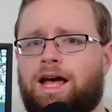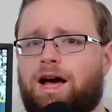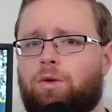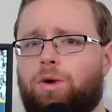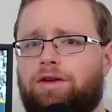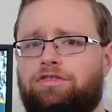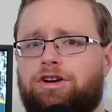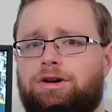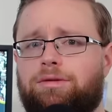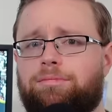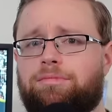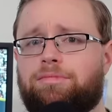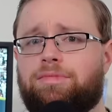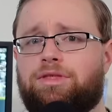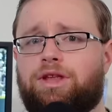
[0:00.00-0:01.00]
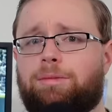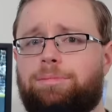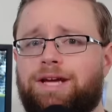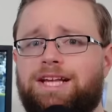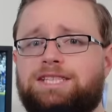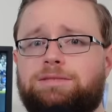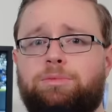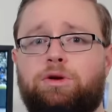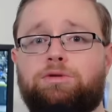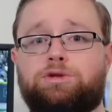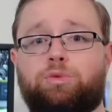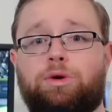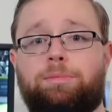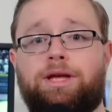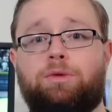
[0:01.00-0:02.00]
However, their biggest
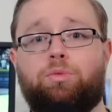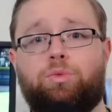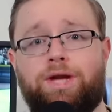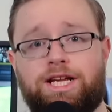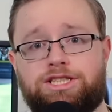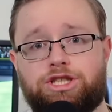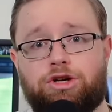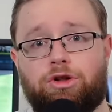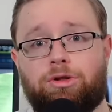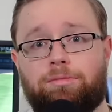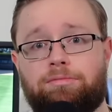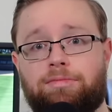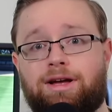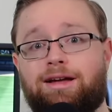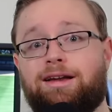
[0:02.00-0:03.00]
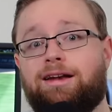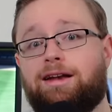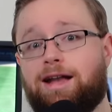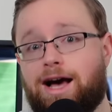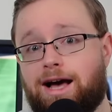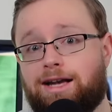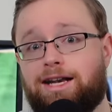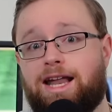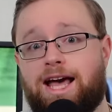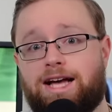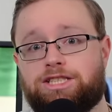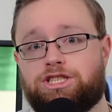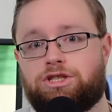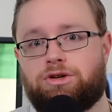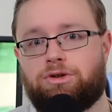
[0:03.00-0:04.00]
moves would be regional, not
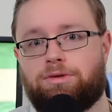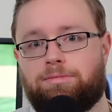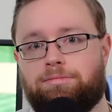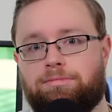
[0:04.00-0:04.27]
national.